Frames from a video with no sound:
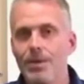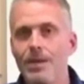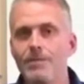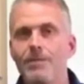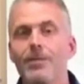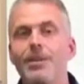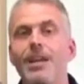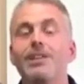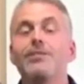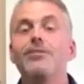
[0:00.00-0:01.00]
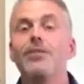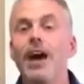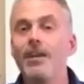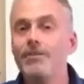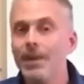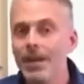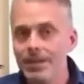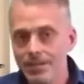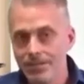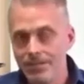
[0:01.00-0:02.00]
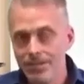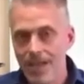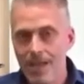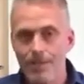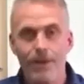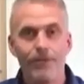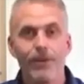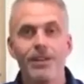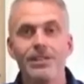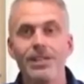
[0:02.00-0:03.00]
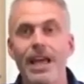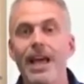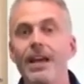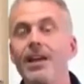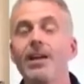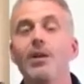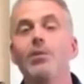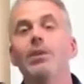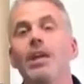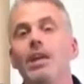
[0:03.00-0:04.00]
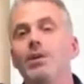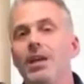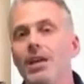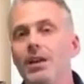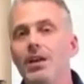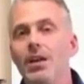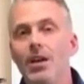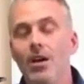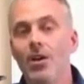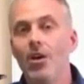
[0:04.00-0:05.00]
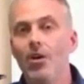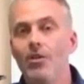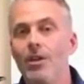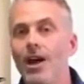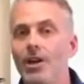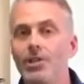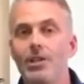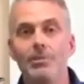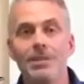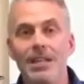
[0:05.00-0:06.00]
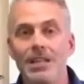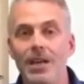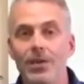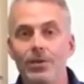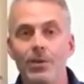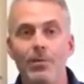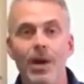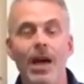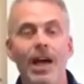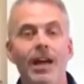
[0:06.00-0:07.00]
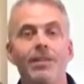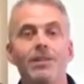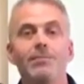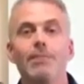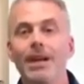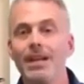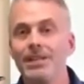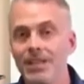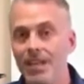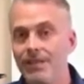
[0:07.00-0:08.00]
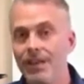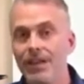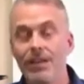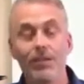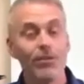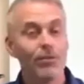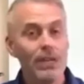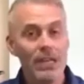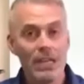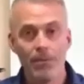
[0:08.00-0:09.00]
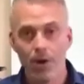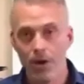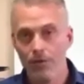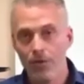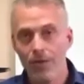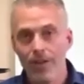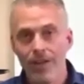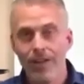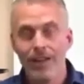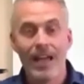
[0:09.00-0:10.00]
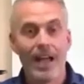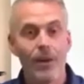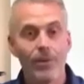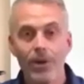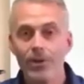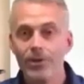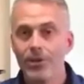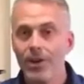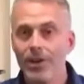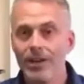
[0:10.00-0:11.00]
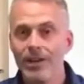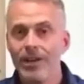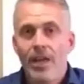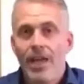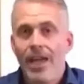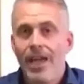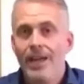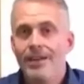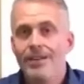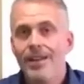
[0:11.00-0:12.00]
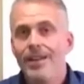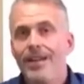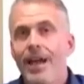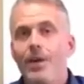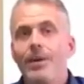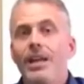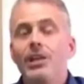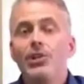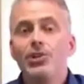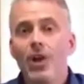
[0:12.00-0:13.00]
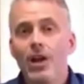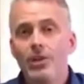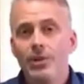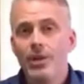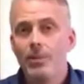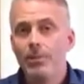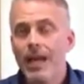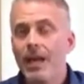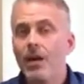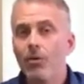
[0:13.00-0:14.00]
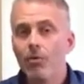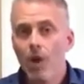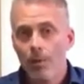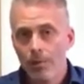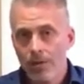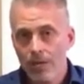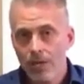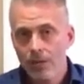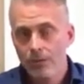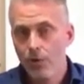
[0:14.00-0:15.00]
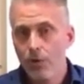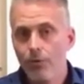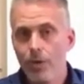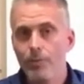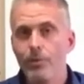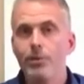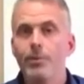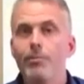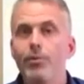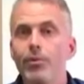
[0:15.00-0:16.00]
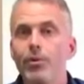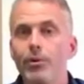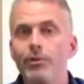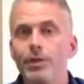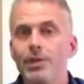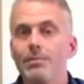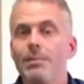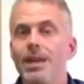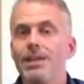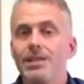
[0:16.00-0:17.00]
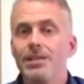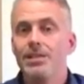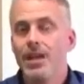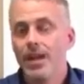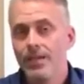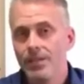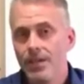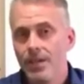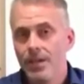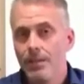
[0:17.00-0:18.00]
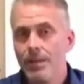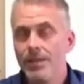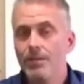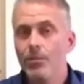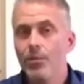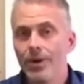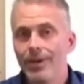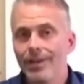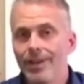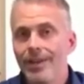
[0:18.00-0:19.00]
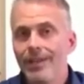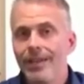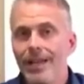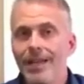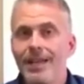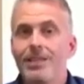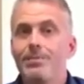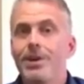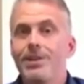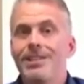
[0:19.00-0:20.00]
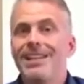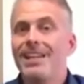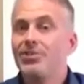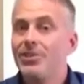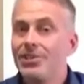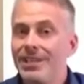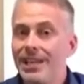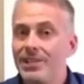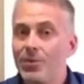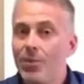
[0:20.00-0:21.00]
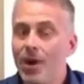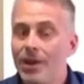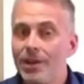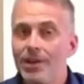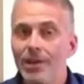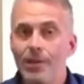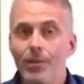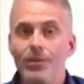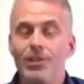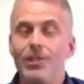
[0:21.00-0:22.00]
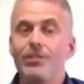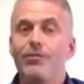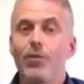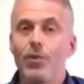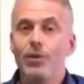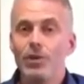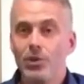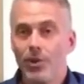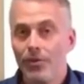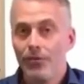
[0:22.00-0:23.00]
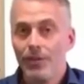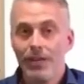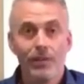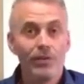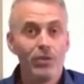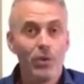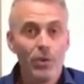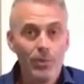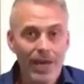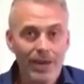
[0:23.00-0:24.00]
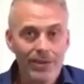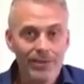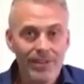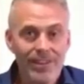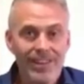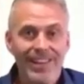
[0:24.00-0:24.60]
with me for the next 5 minutes, and my friend Zack will let you in on all the hushed up details behind this money-saving 3D marvel, how it all started, and how getting shot during a blackout robbery drove him to improve these amazing designs and make them work, getting as much electricity as he wanted with just 4 square feet of solar panels